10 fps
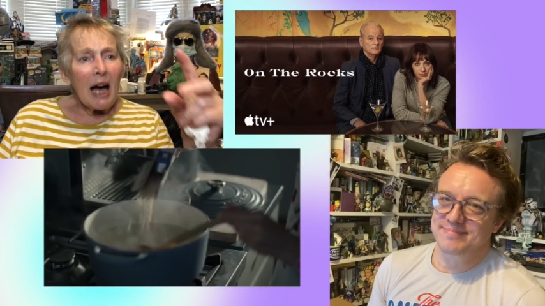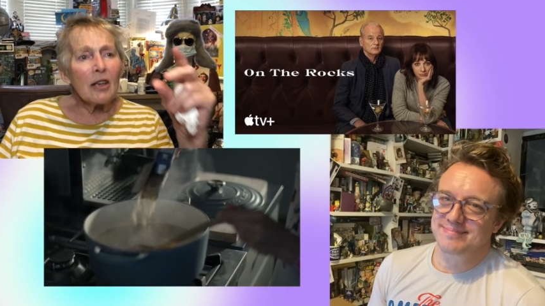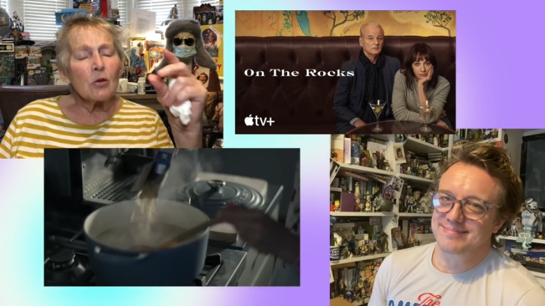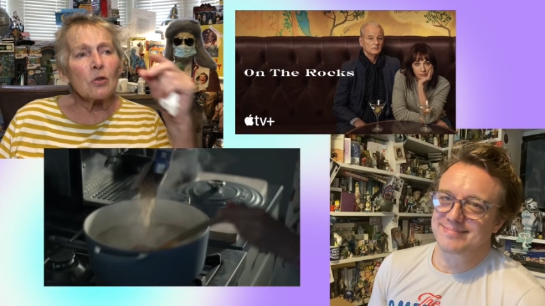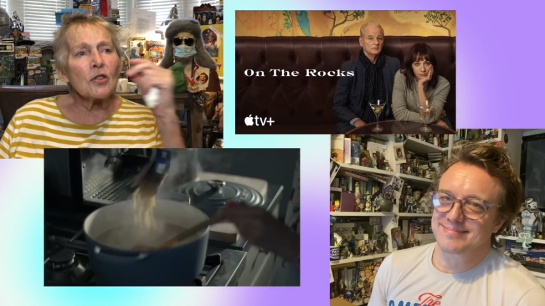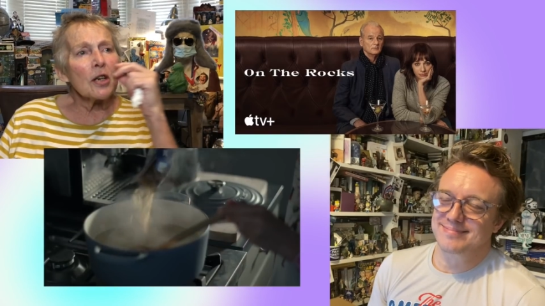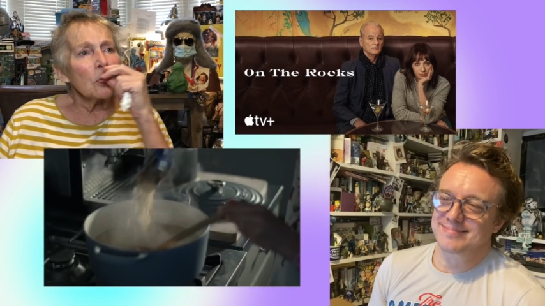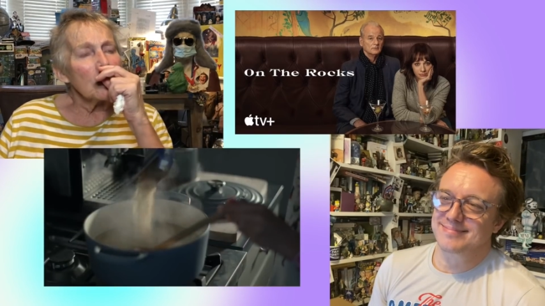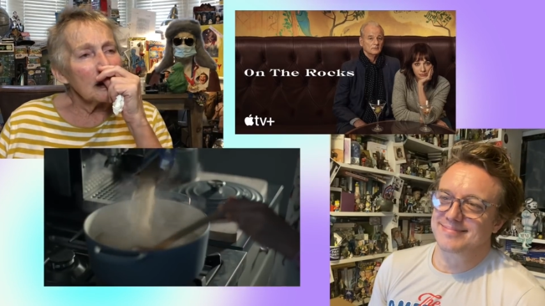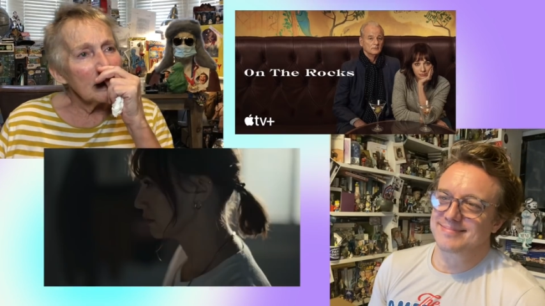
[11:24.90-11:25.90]
Speaker 1: and
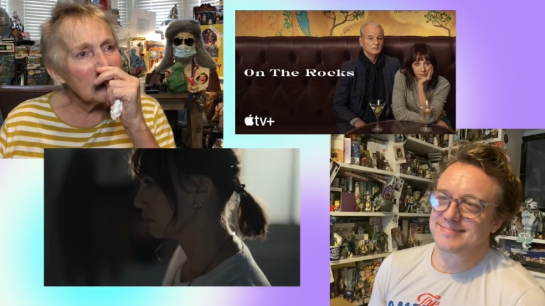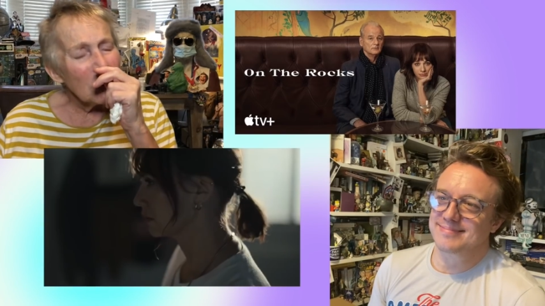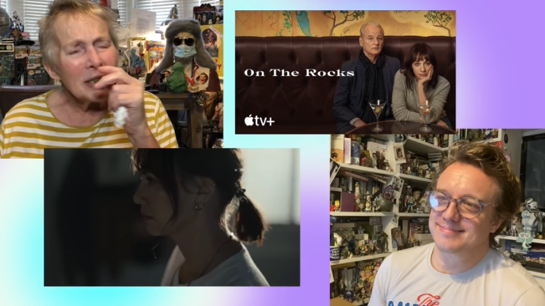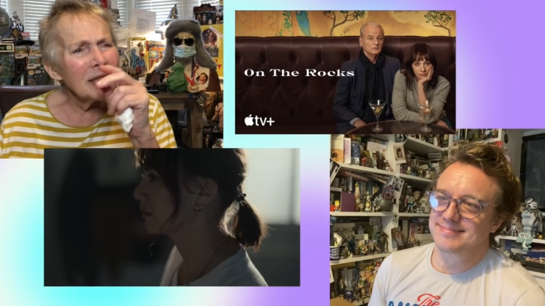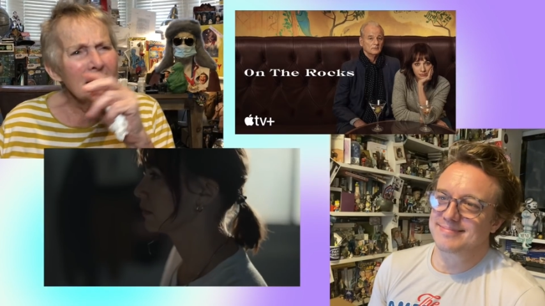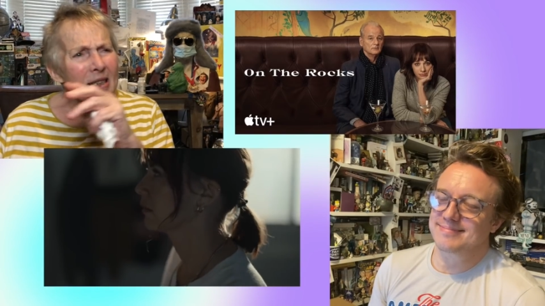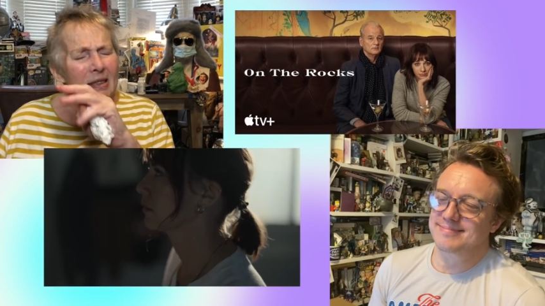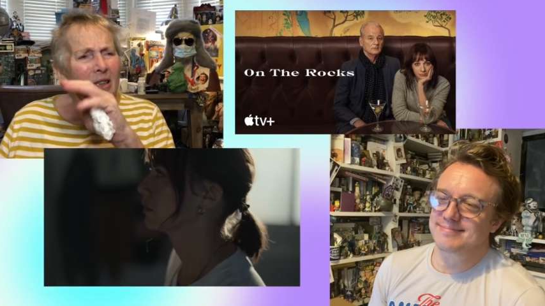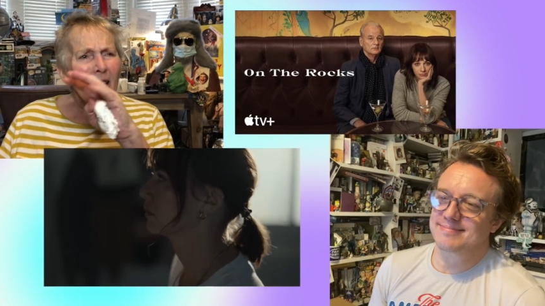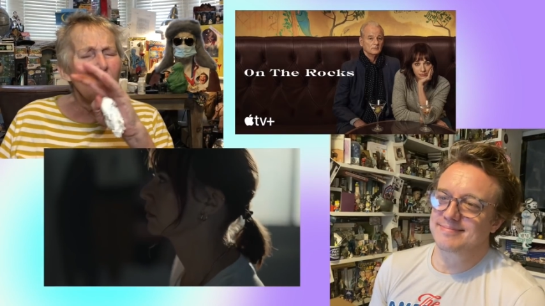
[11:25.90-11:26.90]
also. So I
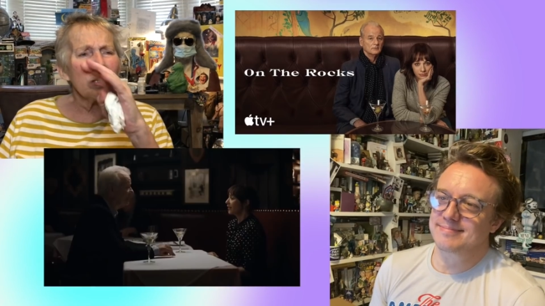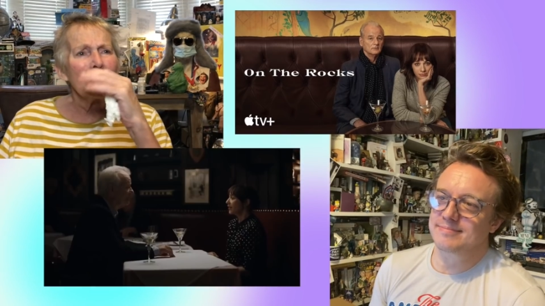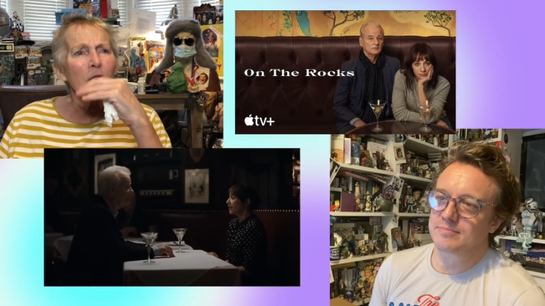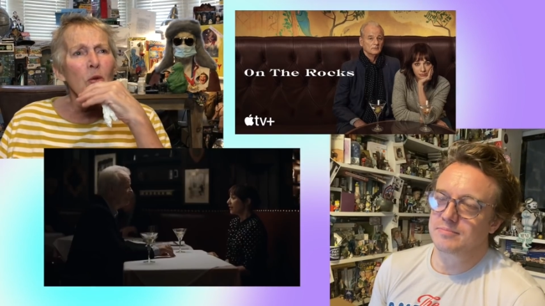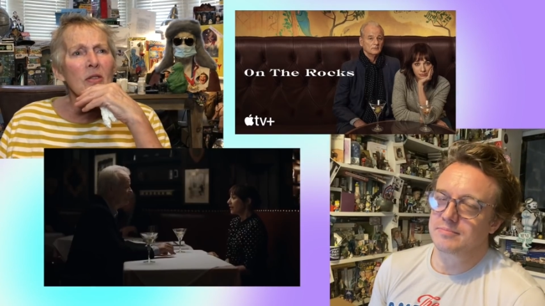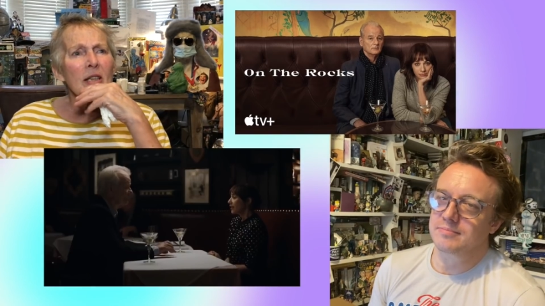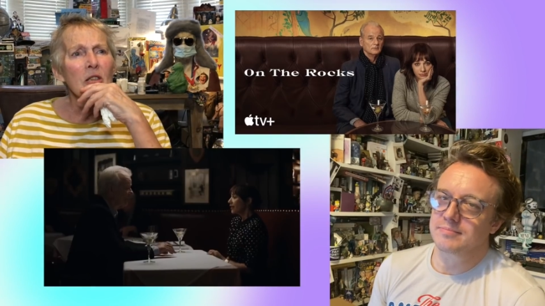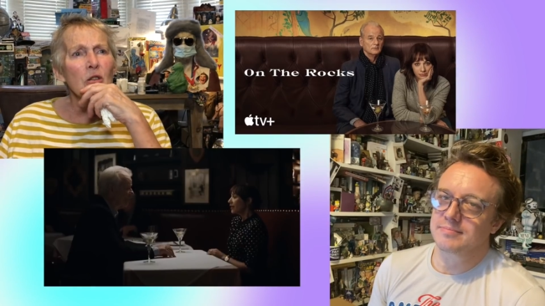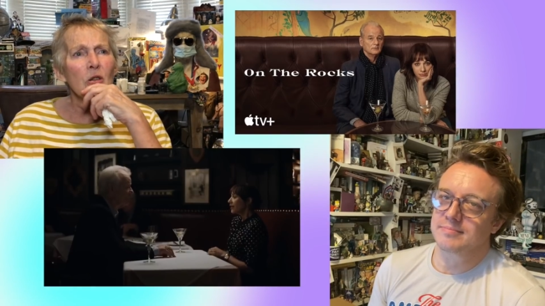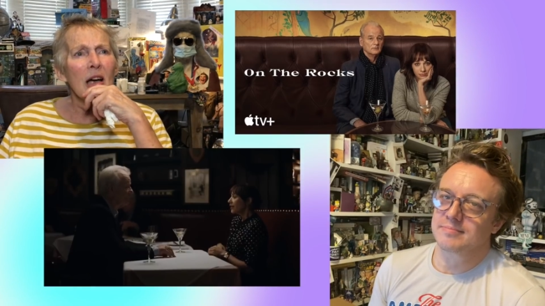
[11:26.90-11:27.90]
didn't. No, no, no. It wasn't that at all.